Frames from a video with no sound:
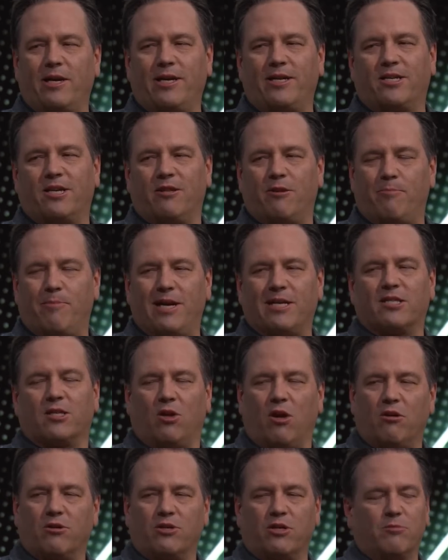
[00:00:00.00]
in multiple
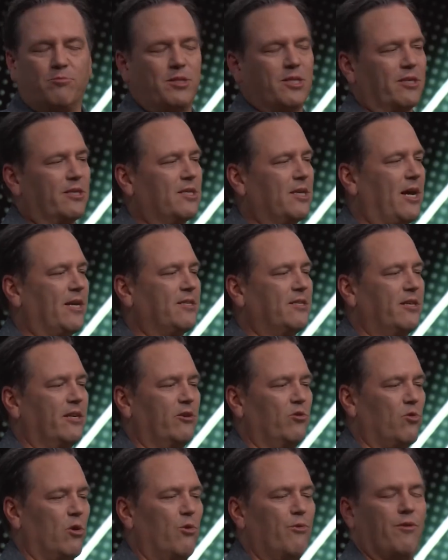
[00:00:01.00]
podcasts that I've been a
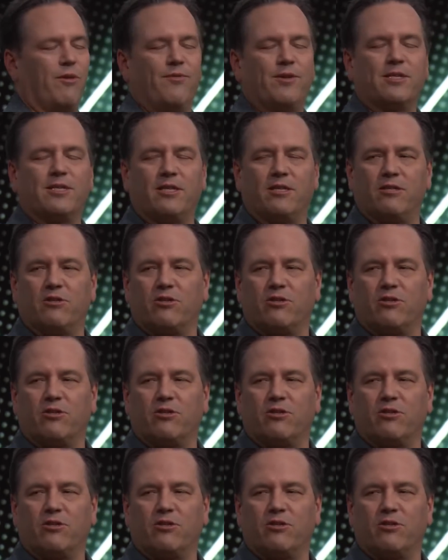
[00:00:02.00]
guest on.